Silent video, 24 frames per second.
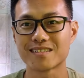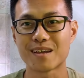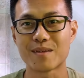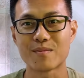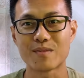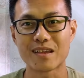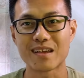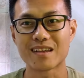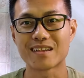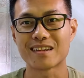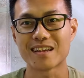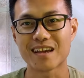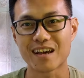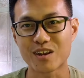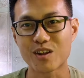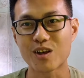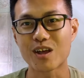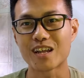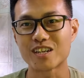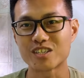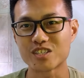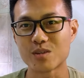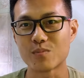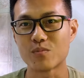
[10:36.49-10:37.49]
and they are
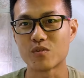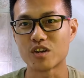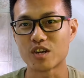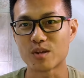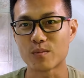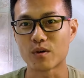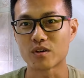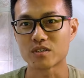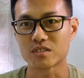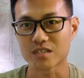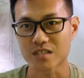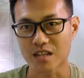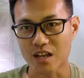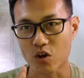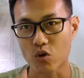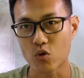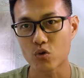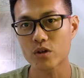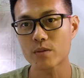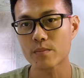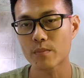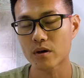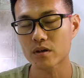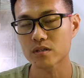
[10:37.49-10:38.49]
not actually breeding boxes, they are
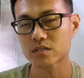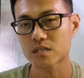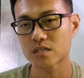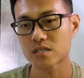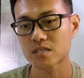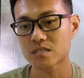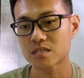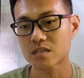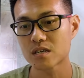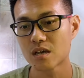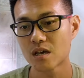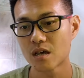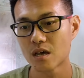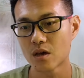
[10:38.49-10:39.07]
holding boxes